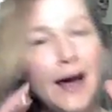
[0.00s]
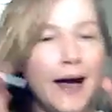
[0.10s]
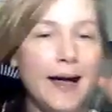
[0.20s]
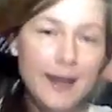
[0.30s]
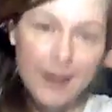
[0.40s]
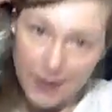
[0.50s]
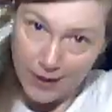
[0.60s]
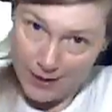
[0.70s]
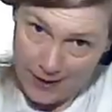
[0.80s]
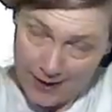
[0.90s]
I
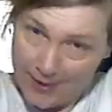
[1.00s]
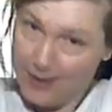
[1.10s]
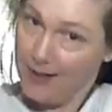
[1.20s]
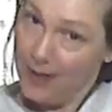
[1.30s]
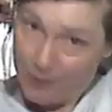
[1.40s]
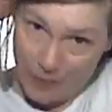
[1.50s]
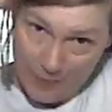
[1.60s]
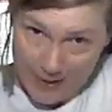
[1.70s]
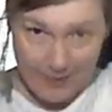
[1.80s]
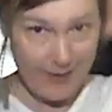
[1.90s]
I wore
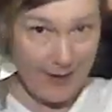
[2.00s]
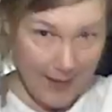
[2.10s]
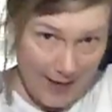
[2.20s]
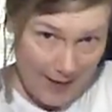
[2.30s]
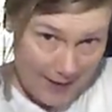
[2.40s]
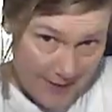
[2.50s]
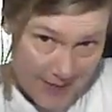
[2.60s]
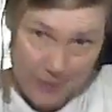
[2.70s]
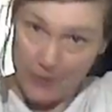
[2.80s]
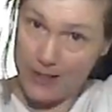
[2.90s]
my hair a lot like
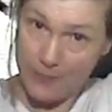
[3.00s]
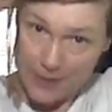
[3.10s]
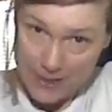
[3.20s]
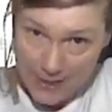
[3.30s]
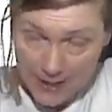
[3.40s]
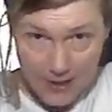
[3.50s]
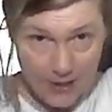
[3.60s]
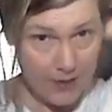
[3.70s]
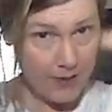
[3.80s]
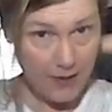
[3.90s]
this when I was a kid.